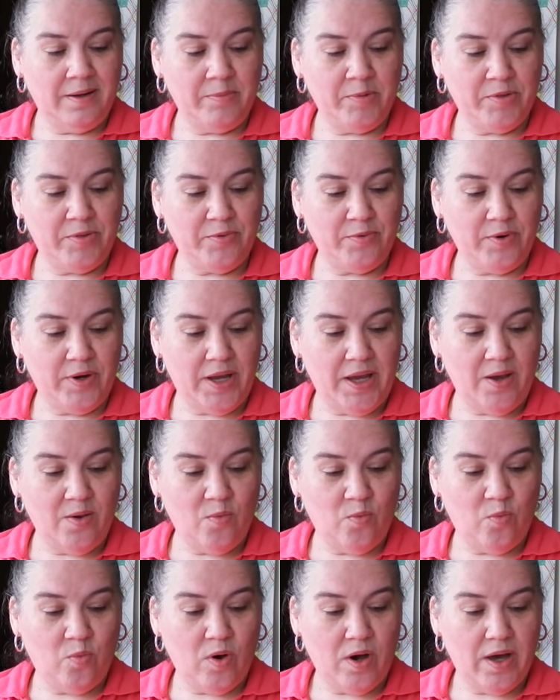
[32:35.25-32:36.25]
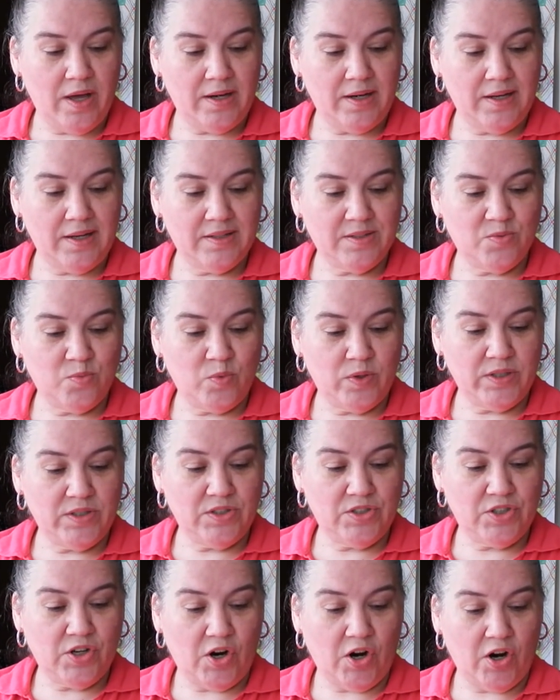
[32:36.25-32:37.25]
number three, what is one
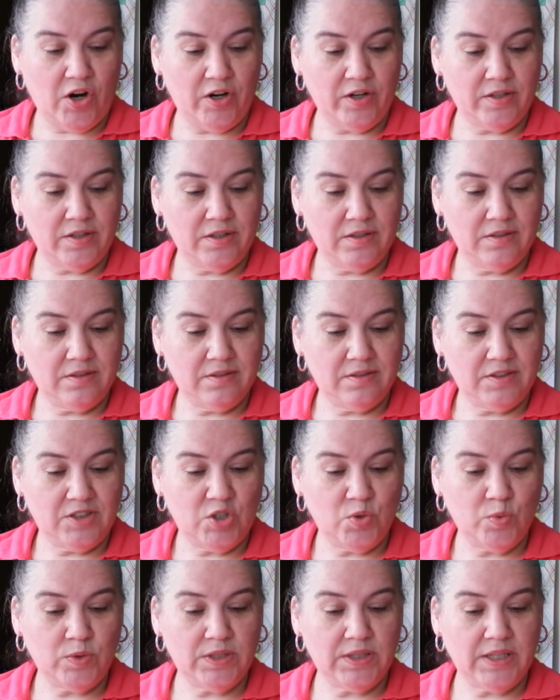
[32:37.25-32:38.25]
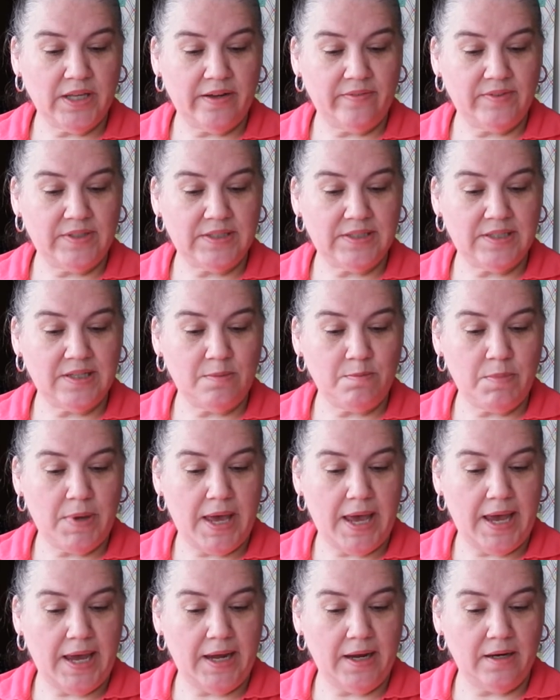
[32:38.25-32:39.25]
chart you would love to see
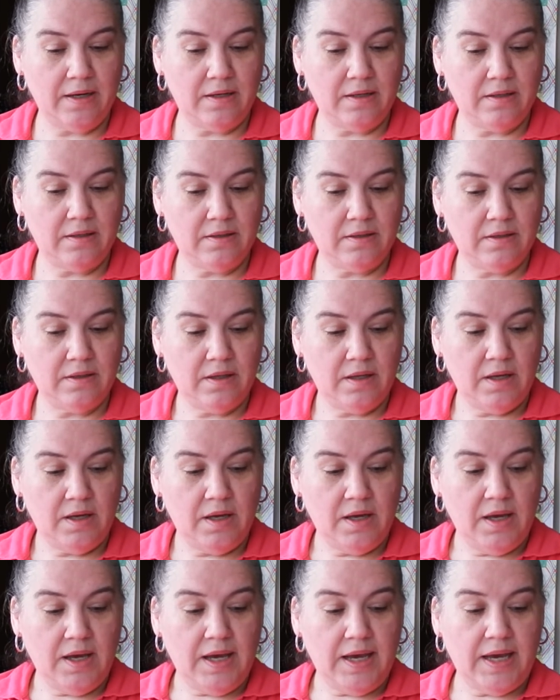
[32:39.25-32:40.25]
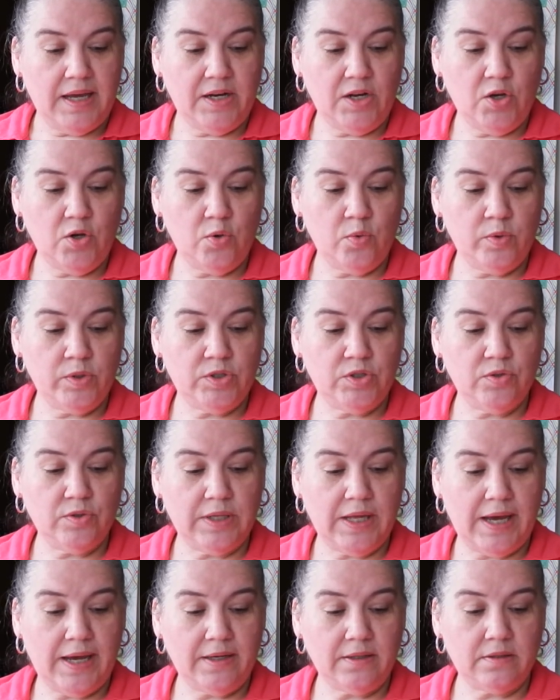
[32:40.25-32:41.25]
made and who would you
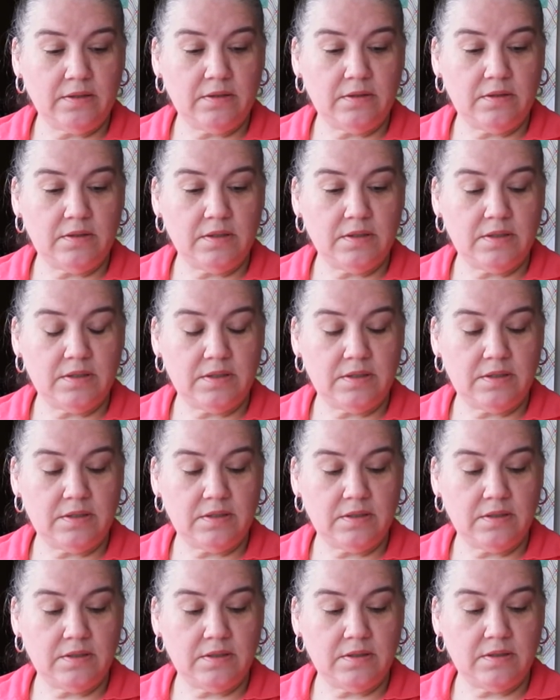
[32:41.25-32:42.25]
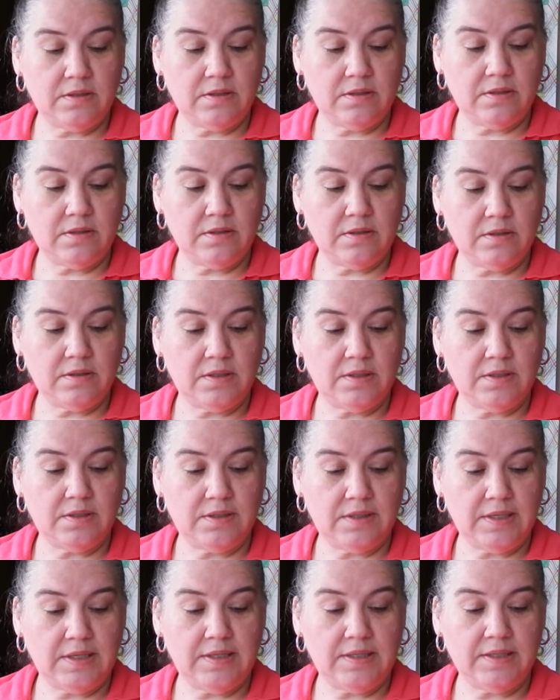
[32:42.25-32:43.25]
like to, to
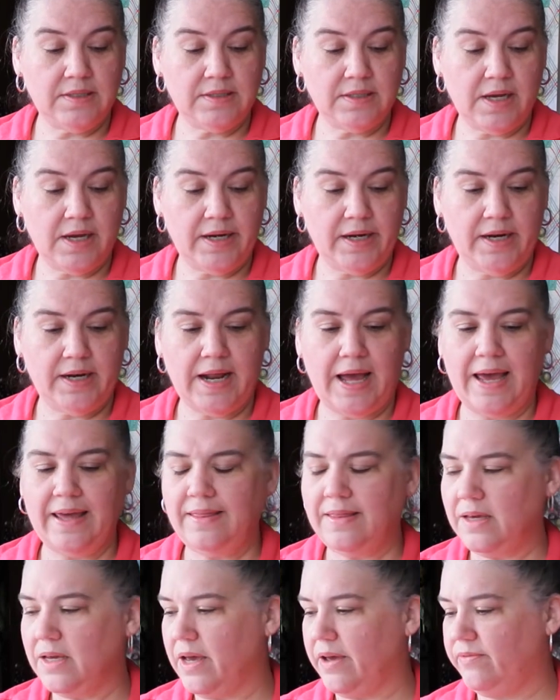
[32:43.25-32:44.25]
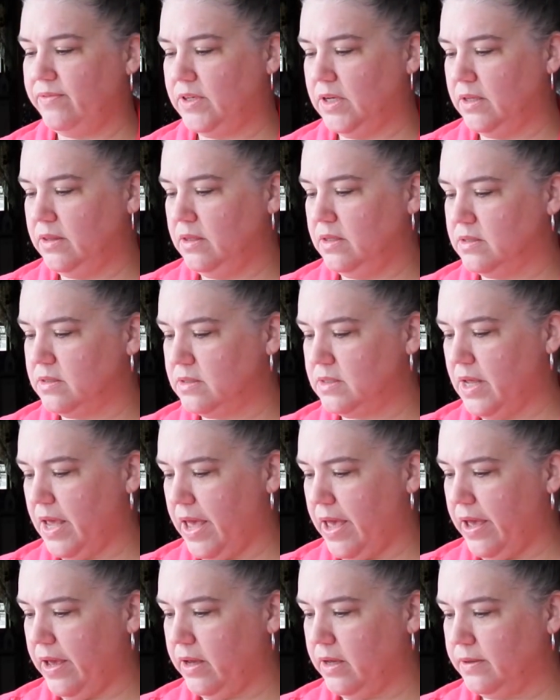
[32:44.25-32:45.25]
see design it? I think I've done this
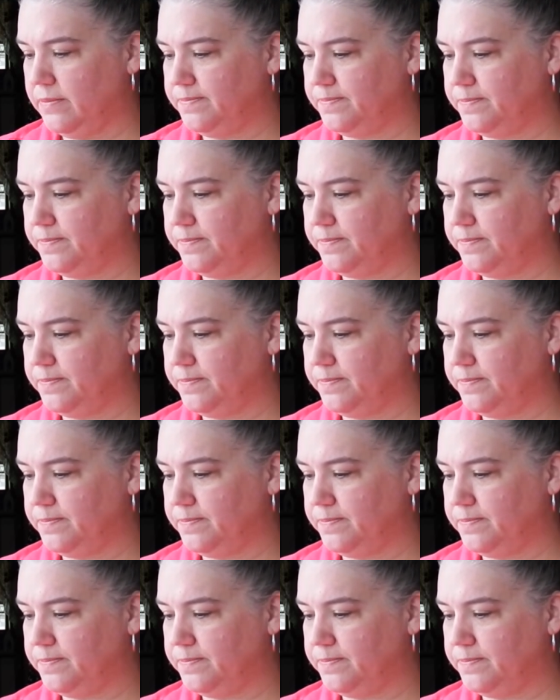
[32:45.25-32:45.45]
tag.